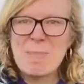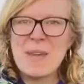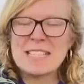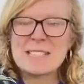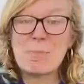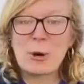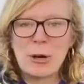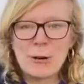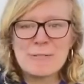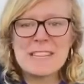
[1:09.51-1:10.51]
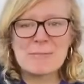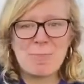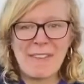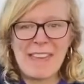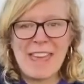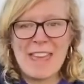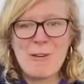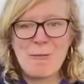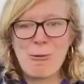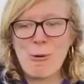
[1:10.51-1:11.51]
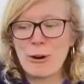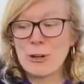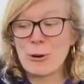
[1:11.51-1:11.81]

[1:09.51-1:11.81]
makes the perfect plant for